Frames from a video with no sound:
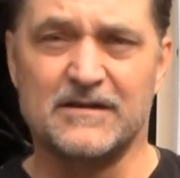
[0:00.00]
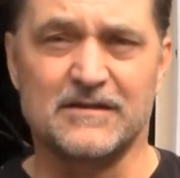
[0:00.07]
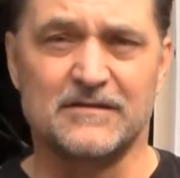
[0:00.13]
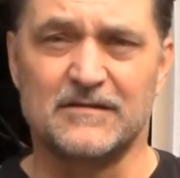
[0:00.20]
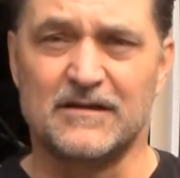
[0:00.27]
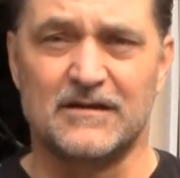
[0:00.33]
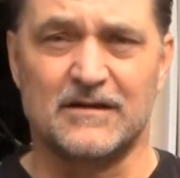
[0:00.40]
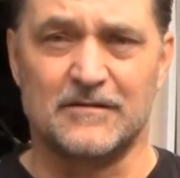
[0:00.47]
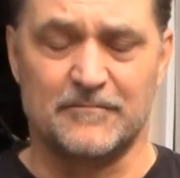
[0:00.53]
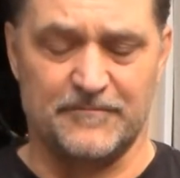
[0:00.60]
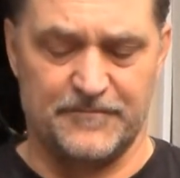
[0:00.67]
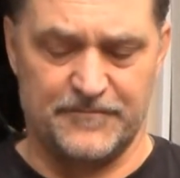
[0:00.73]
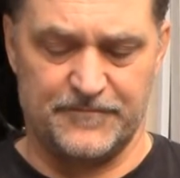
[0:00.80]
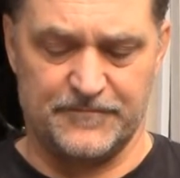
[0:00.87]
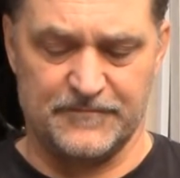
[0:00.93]
it
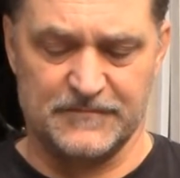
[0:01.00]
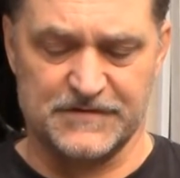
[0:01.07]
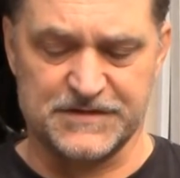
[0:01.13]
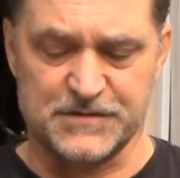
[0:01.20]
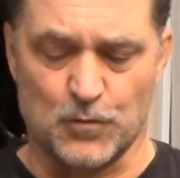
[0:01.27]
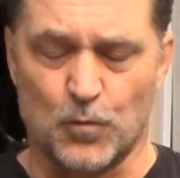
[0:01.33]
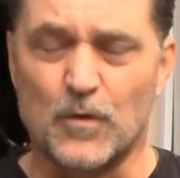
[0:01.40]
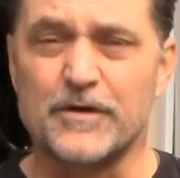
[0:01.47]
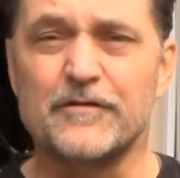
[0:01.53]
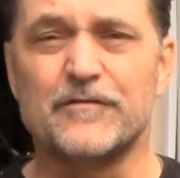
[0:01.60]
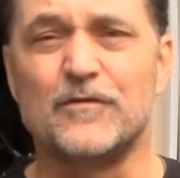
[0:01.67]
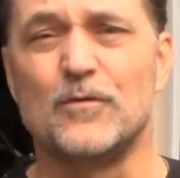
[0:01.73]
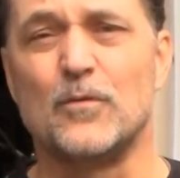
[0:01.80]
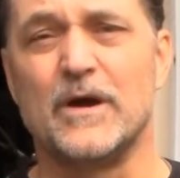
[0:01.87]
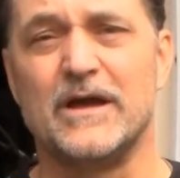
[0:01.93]
just a
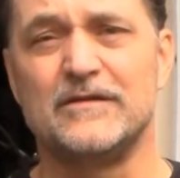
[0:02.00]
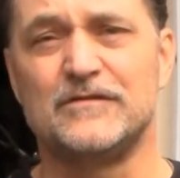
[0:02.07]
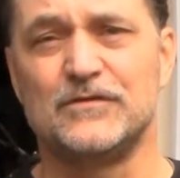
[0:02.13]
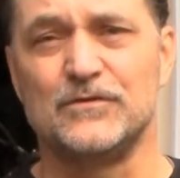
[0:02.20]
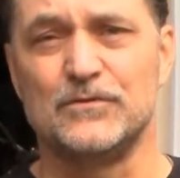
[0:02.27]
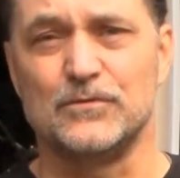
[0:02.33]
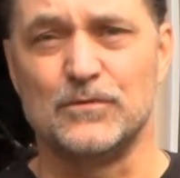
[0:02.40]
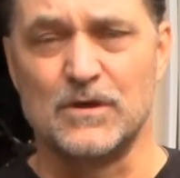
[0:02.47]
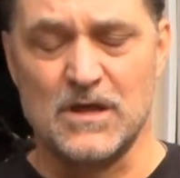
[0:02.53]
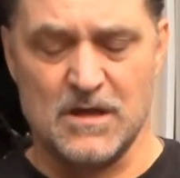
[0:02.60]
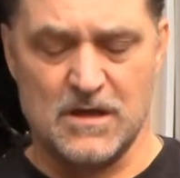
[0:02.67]
wonderful way to